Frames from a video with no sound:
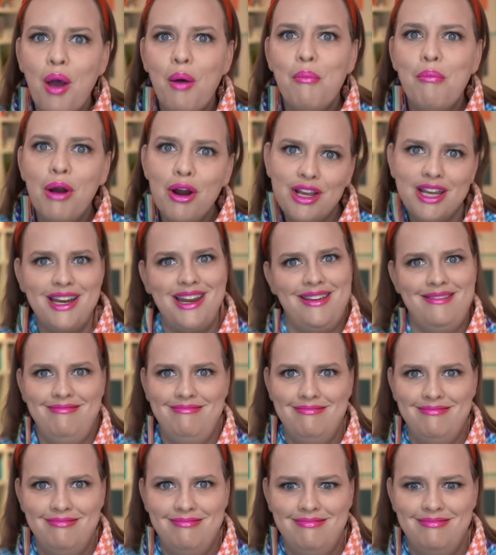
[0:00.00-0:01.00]
Marketing.
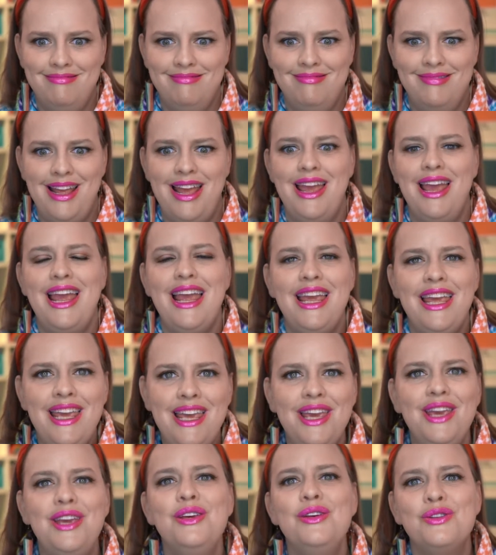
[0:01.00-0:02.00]

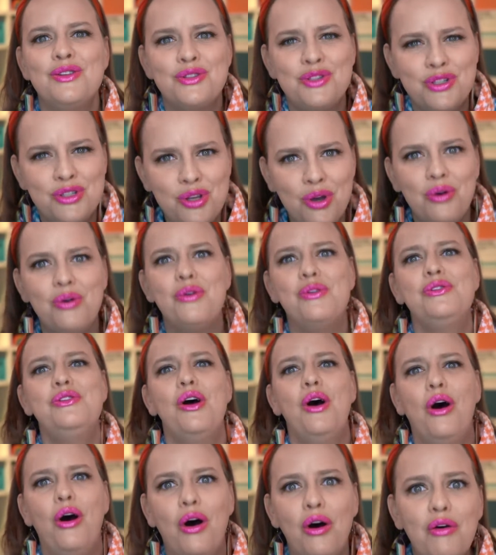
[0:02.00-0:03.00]
He sold
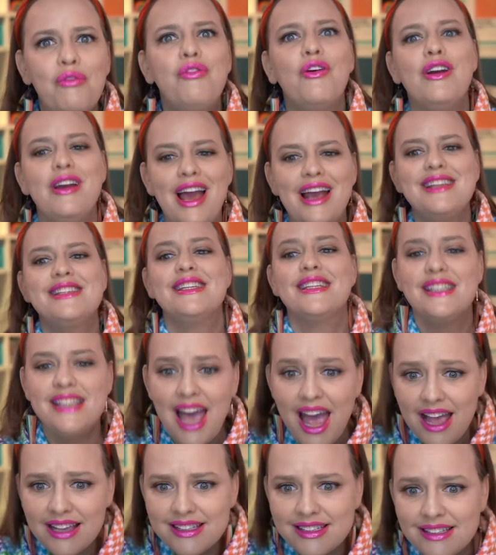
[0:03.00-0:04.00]
overnight
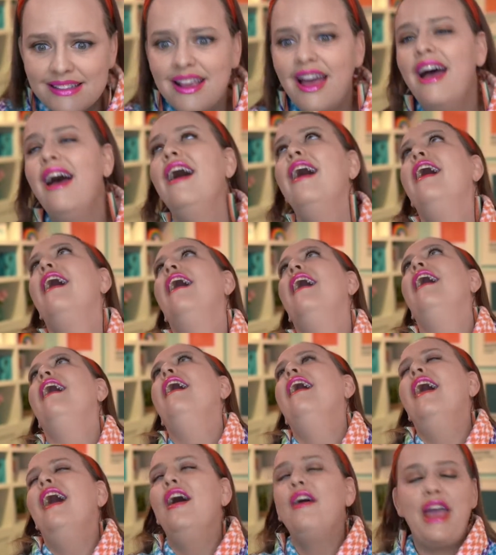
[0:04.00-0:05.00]
success.
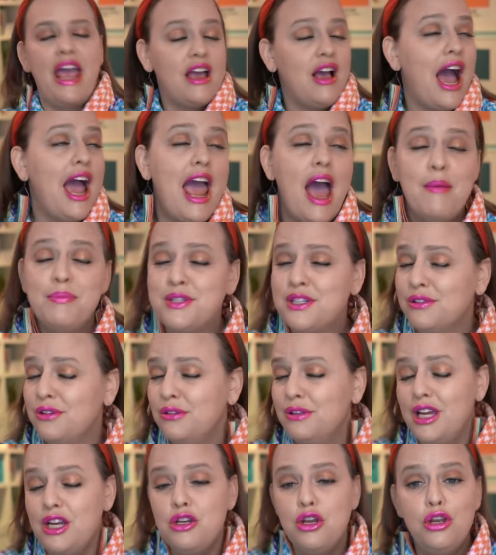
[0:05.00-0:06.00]
Okay, I
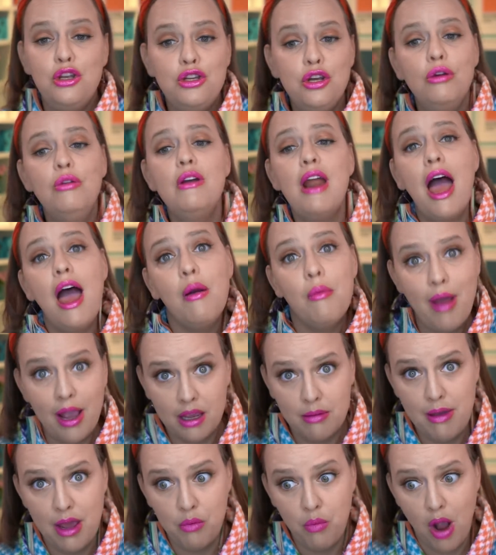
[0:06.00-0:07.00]
absolutely do not
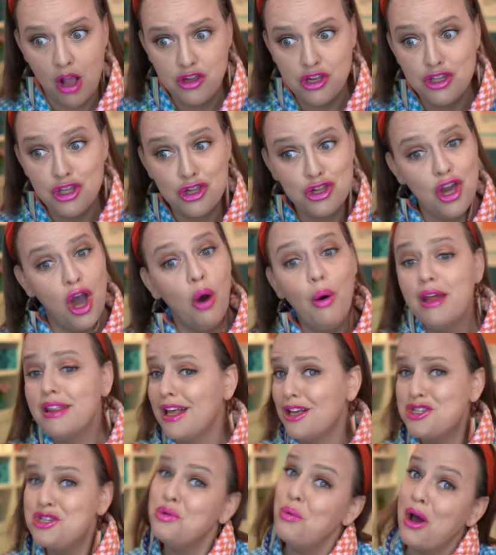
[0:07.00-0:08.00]
recommend watching the show
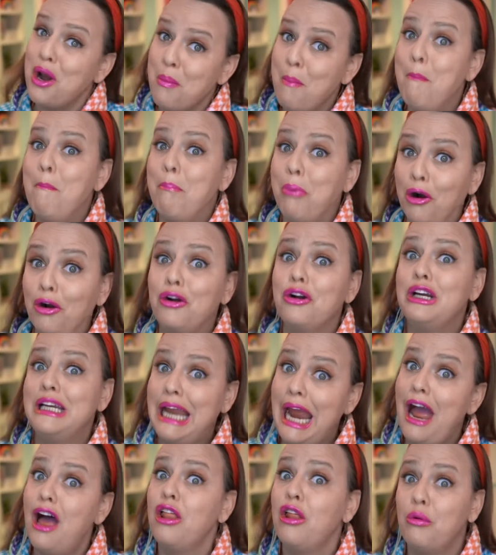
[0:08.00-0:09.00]
unless you want to burn
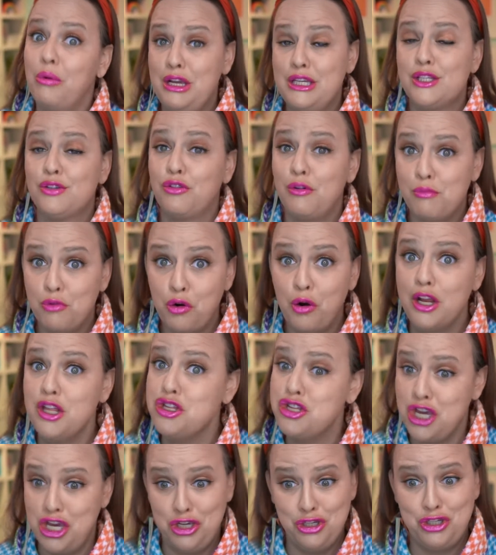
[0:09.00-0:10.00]
calories from
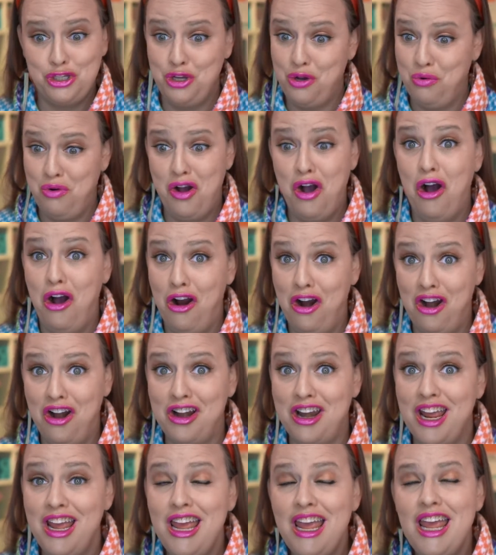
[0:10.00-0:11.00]
cringing so
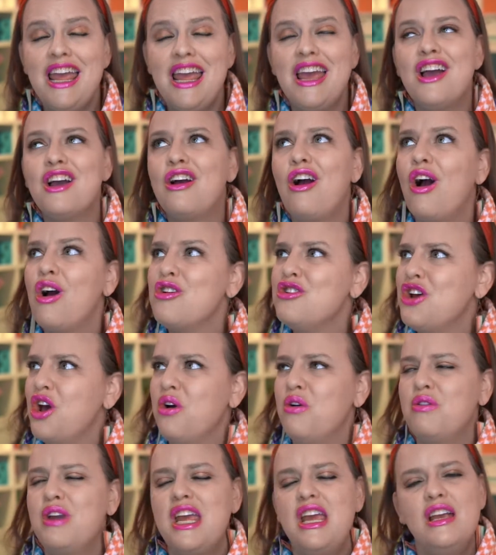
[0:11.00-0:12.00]
hard.
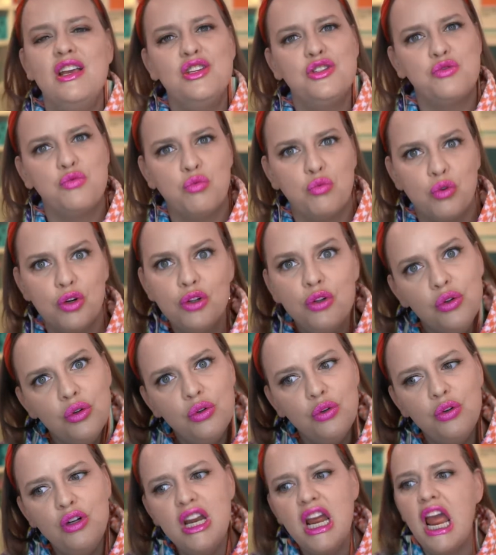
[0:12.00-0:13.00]
Cardone is
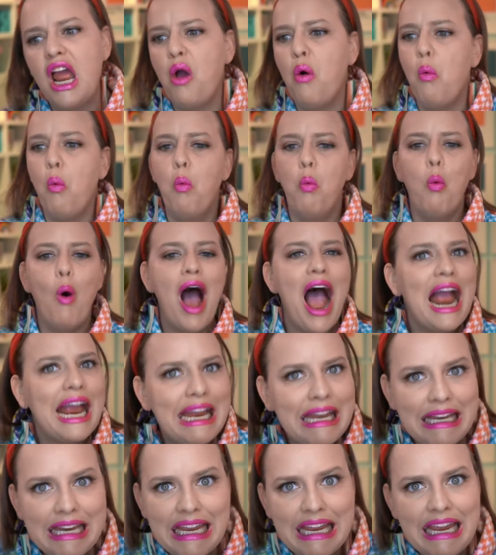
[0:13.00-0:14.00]
rude,
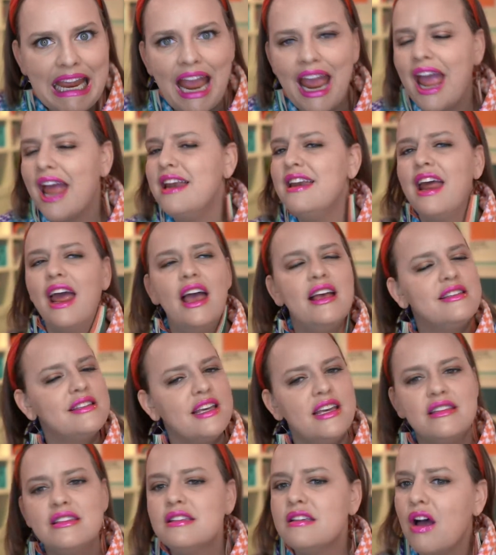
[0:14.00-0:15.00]
whiny, and as
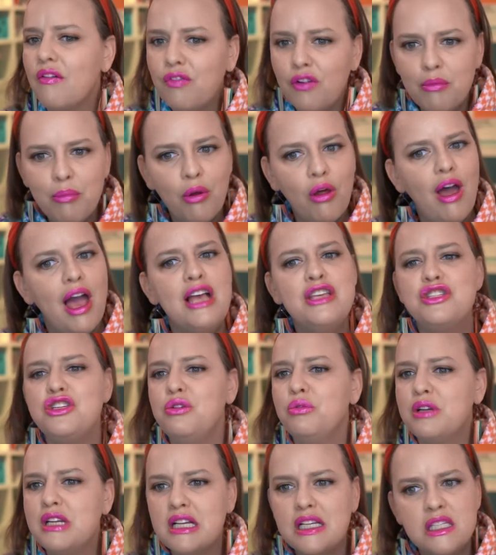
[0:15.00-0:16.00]
insufferable as you
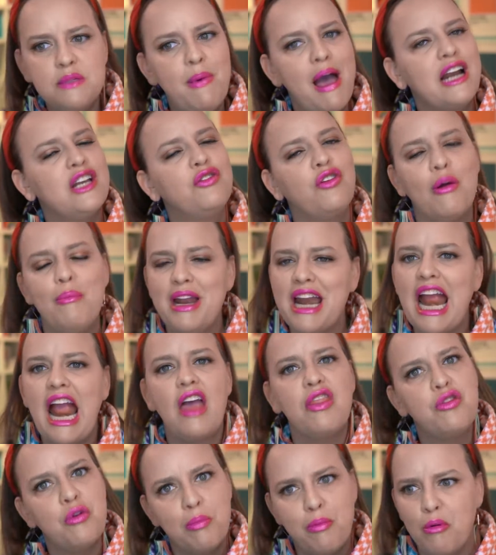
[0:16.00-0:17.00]
would expect from an
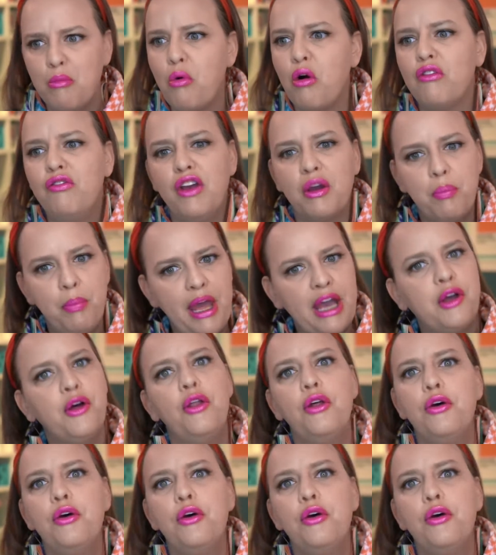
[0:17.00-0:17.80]
anthropomorphic pickle